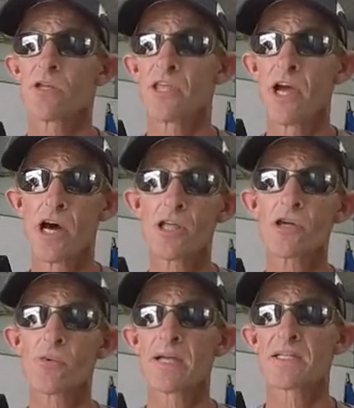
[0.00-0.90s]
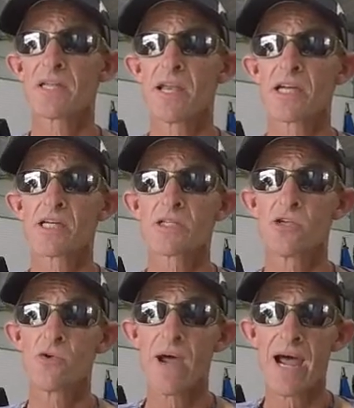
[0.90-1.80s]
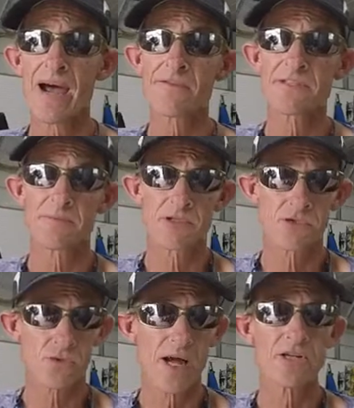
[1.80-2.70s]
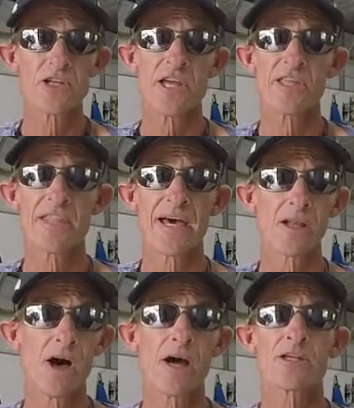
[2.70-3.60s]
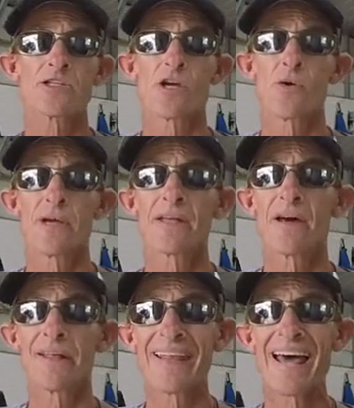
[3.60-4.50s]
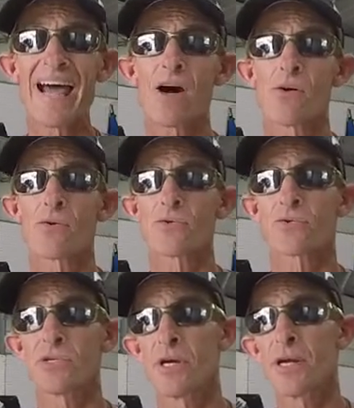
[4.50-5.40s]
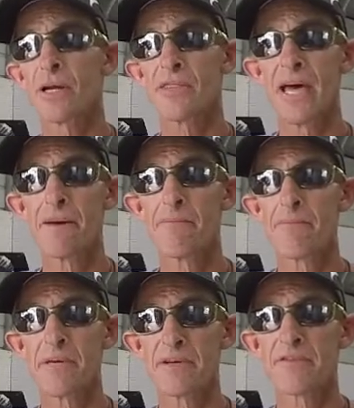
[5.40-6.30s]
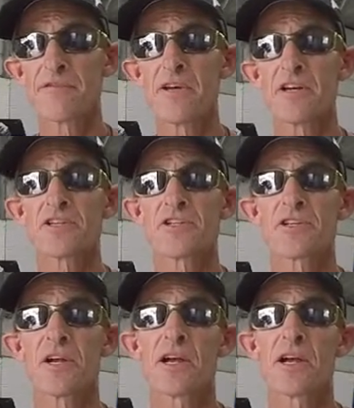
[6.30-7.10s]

The other reason is you have some stretch in that line, so it allows that big fish